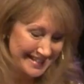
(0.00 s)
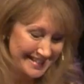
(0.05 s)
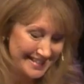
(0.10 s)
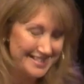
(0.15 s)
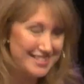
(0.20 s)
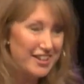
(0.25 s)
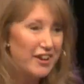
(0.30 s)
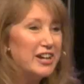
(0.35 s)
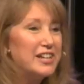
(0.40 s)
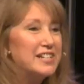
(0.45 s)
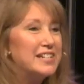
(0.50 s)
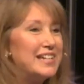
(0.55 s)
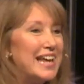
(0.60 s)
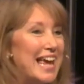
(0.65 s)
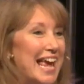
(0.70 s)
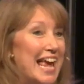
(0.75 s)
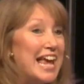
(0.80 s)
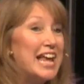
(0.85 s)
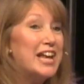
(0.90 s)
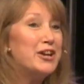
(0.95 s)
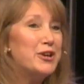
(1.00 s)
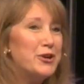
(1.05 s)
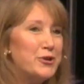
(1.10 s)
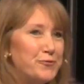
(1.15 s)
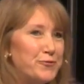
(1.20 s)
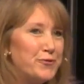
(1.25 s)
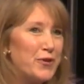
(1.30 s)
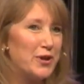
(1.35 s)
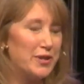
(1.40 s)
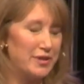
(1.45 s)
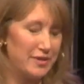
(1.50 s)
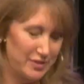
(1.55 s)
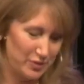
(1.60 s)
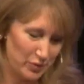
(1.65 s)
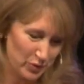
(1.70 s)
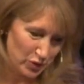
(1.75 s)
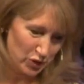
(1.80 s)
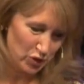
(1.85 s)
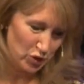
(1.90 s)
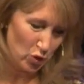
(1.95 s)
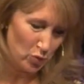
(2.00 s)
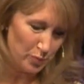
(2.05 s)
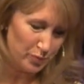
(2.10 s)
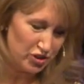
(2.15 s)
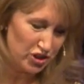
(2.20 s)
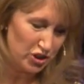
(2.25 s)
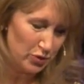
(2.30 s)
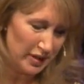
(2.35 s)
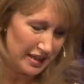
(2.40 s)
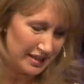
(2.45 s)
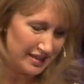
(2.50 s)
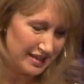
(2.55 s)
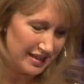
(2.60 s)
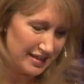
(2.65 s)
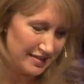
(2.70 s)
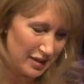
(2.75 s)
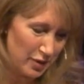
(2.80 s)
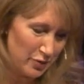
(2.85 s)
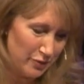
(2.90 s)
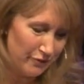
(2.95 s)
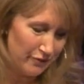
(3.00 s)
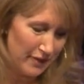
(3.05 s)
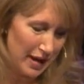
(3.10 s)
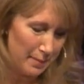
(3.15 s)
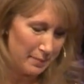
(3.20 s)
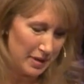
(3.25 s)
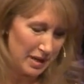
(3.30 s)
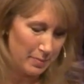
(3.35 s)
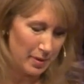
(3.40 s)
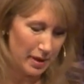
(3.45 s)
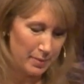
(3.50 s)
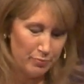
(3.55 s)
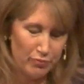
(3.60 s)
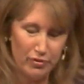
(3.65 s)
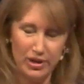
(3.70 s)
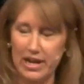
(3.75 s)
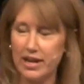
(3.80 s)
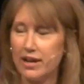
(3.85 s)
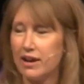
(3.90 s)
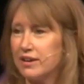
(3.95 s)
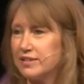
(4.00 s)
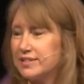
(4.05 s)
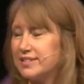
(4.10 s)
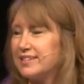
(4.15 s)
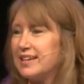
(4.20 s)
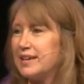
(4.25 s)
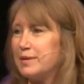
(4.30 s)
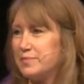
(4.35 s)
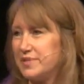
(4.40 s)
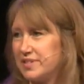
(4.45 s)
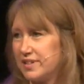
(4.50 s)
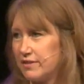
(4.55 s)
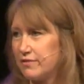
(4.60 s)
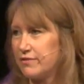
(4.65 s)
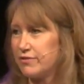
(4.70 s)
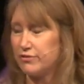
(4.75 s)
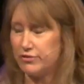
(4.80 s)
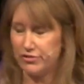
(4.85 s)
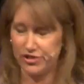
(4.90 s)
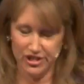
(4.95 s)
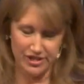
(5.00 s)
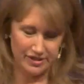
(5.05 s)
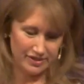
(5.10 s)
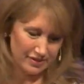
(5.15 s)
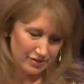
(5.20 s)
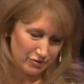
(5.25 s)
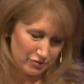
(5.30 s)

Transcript: decided in advance to adopt you into his own family by bringing us to himself through Jesus